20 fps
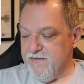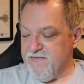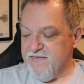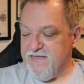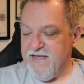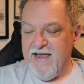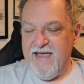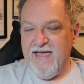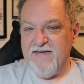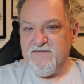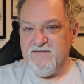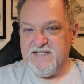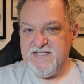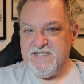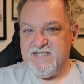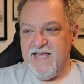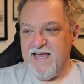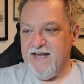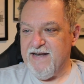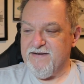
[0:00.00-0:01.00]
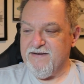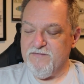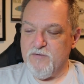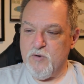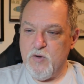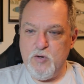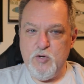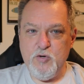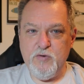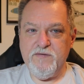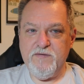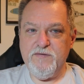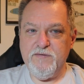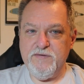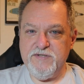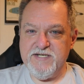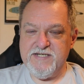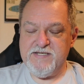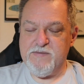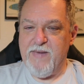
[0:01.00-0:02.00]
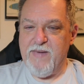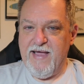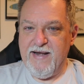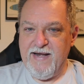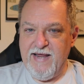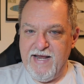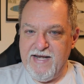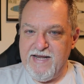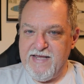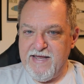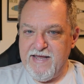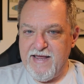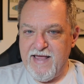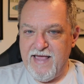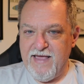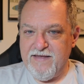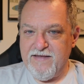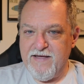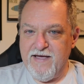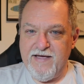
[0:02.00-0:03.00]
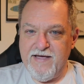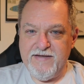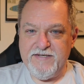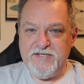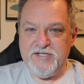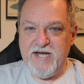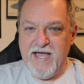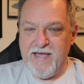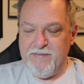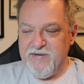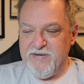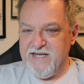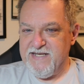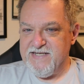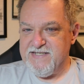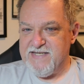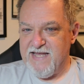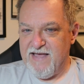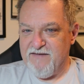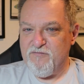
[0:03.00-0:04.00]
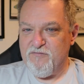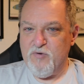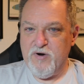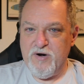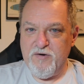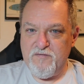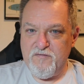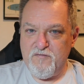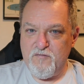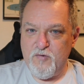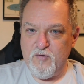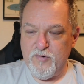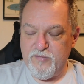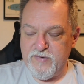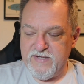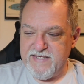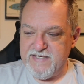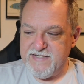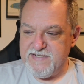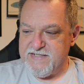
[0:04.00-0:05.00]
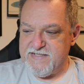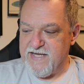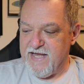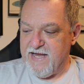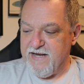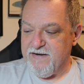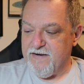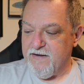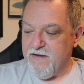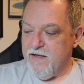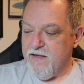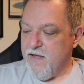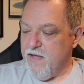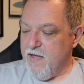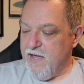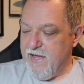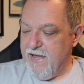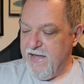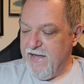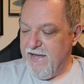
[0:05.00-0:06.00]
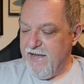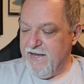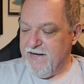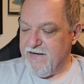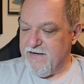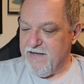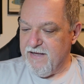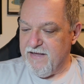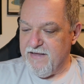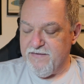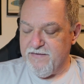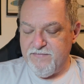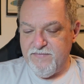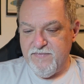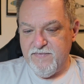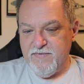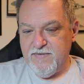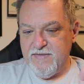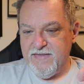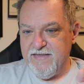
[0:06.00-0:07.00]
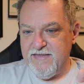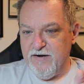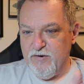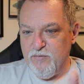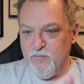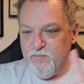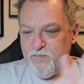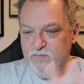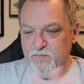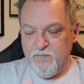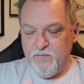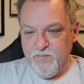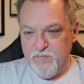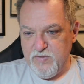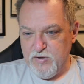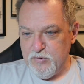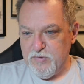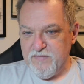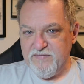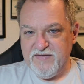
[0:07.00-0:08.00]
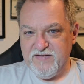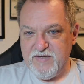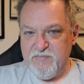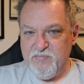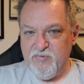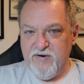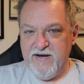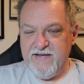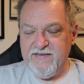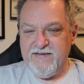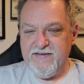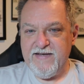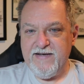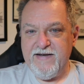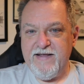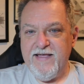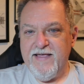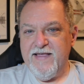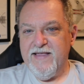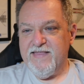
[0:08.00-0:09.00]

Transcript: They have a set. You can do just about any Japanese F-104 with this set. And they're beautifully printed.